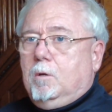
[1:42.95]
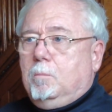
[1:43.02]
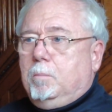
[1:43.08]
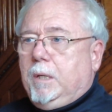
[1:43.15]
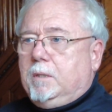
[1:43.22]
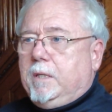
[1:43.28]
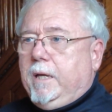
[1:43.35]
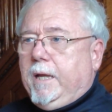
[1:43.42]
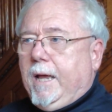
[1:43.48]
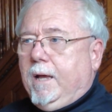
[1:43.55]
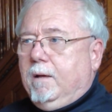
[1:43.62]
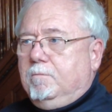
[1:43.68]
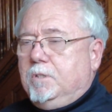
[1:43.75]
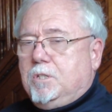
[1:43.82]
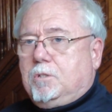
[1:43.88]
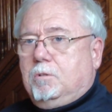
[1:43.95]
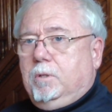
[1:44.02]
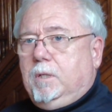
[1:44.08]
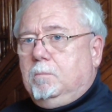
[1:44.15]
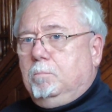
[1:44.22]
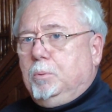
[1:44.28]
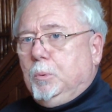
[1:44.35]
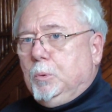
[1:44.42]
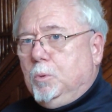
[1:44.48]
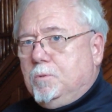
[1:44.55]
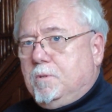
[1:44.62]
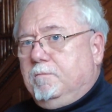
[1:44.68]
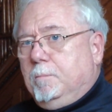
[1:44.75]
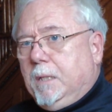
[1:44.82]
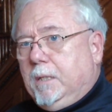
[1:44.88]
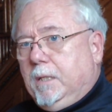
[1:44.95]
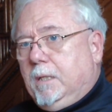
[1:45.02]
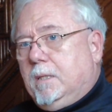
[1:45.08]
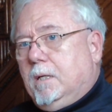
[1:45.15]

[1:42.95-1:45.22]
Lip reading: but they have discrete pools of money